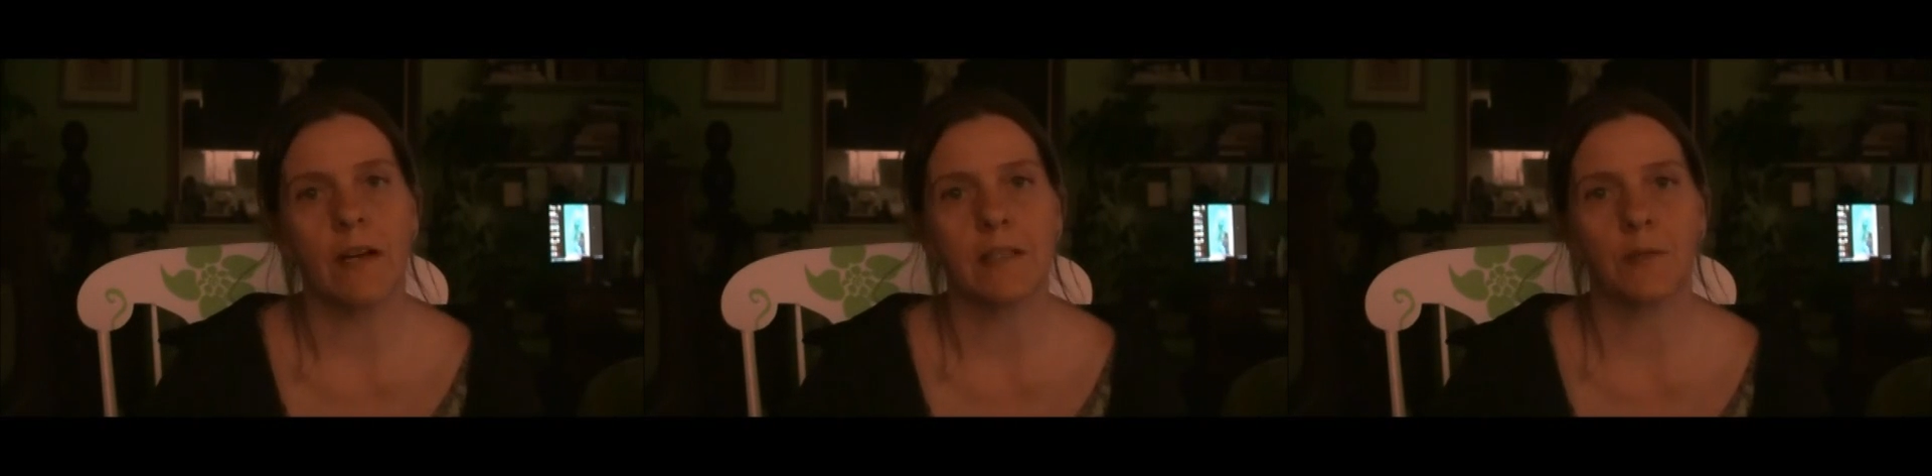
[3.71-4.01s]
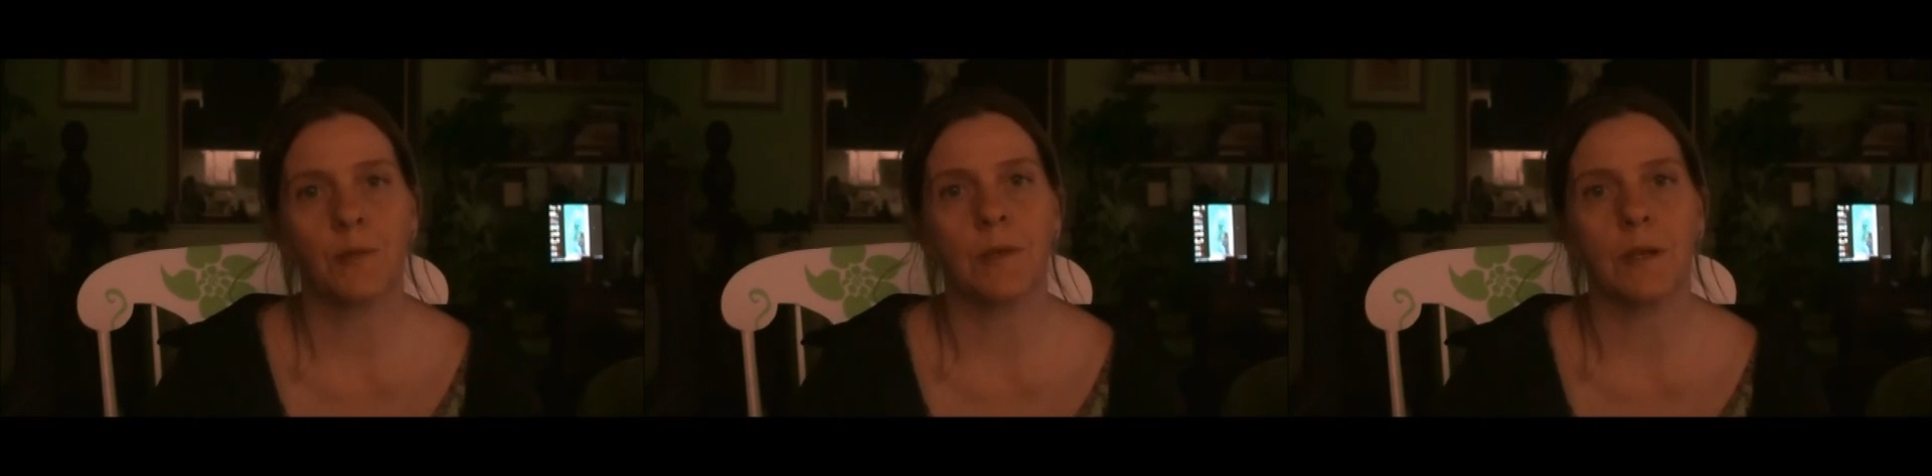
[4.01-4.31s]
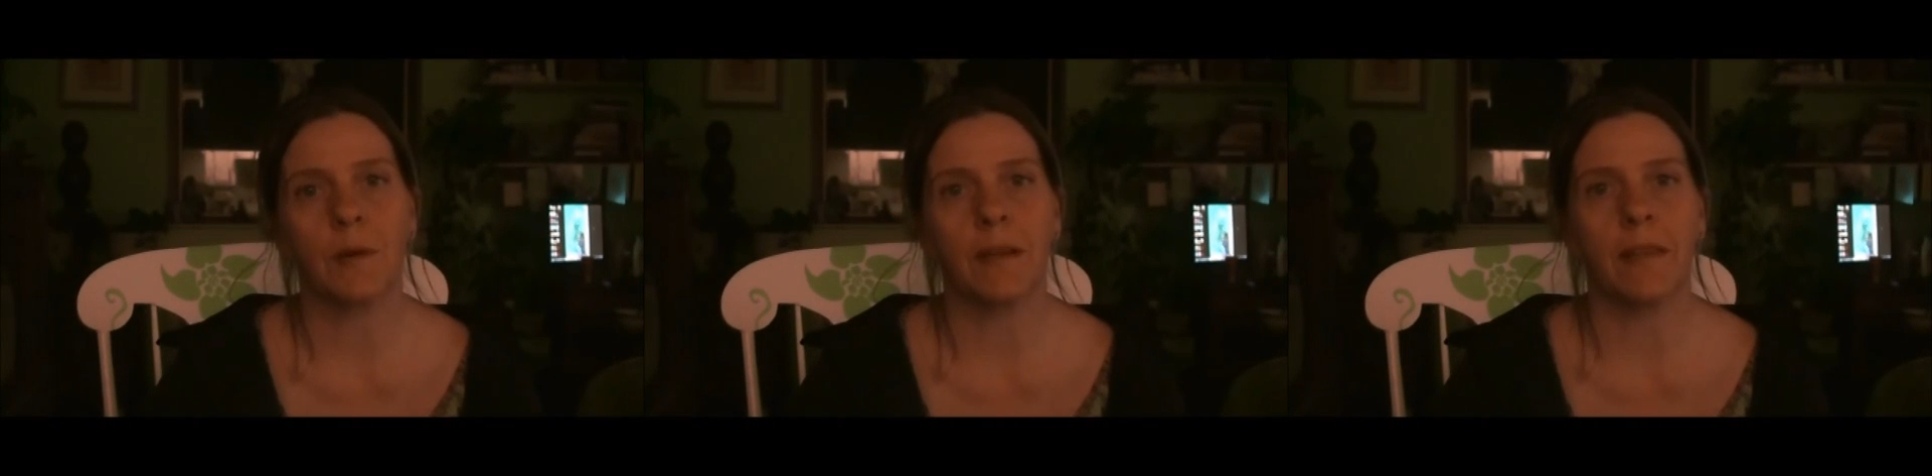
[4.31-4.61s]
I just
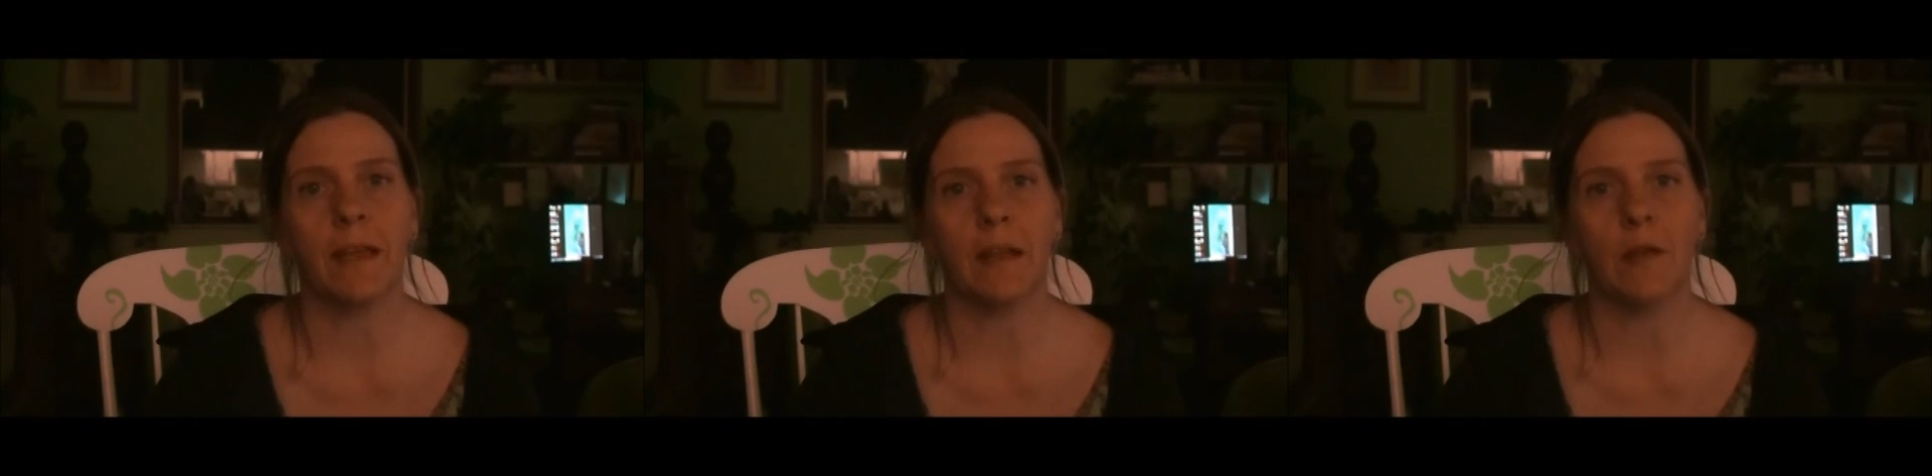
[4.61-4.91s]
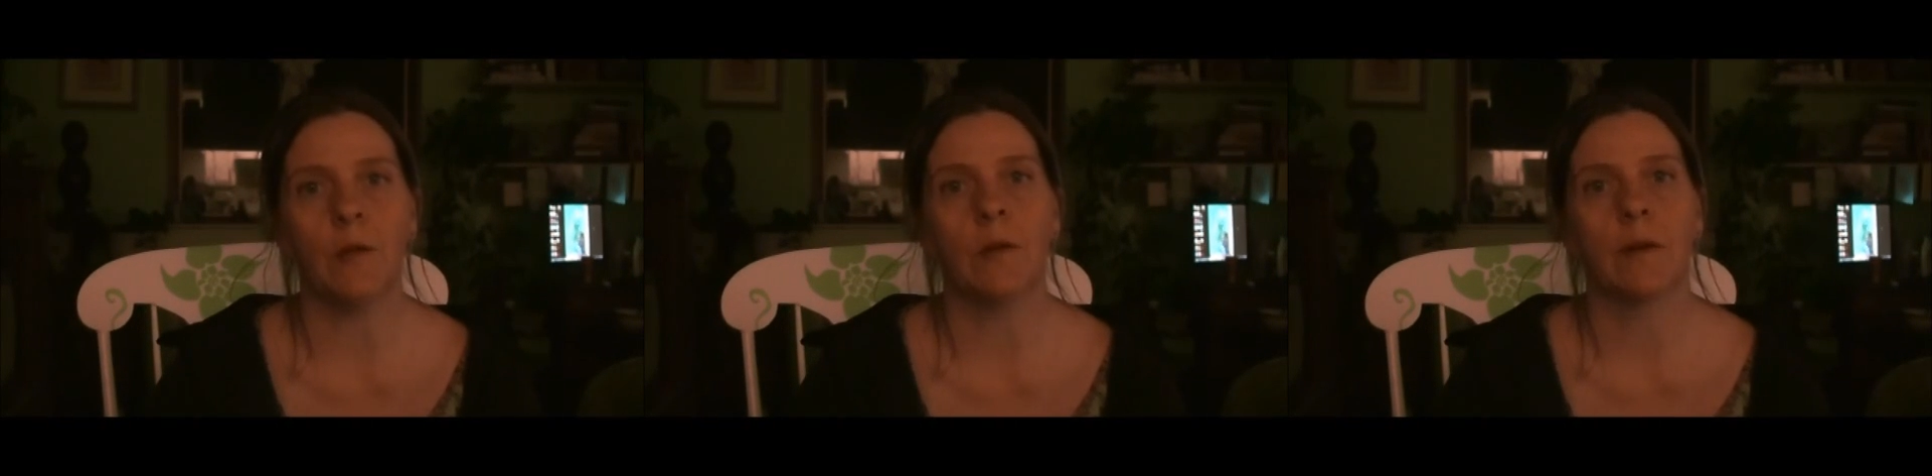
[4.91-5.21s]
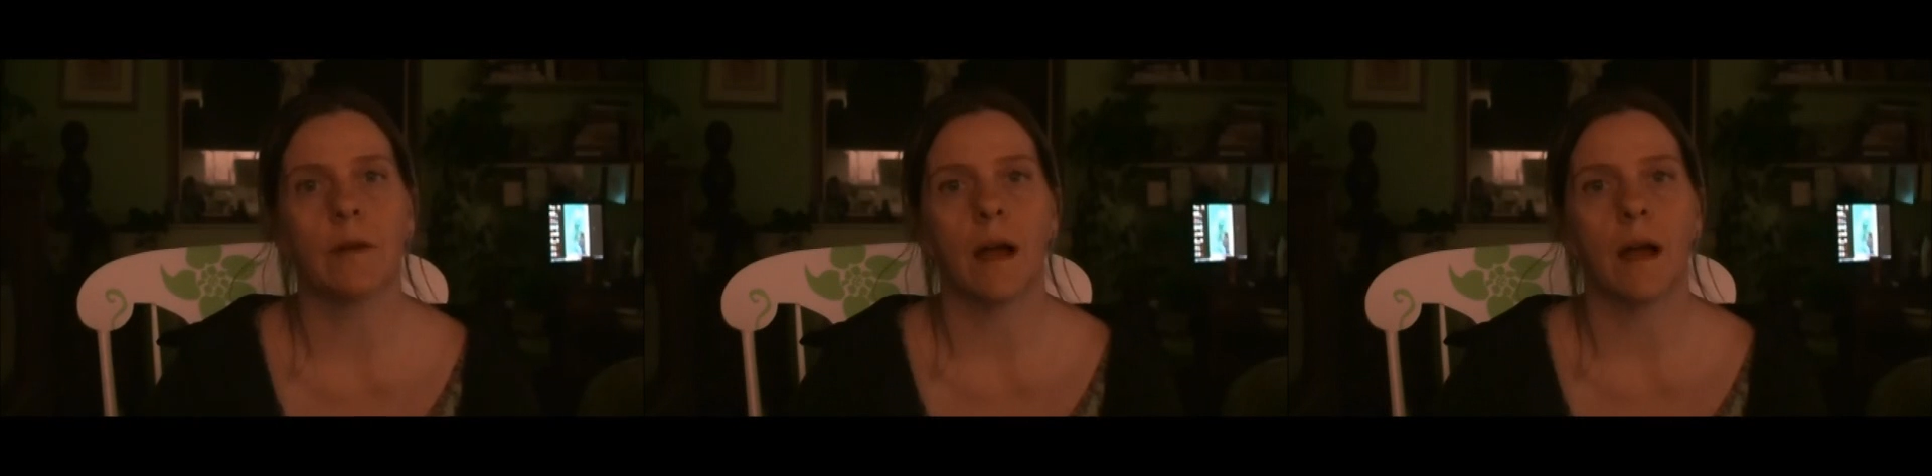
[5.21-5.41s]
really want to thank you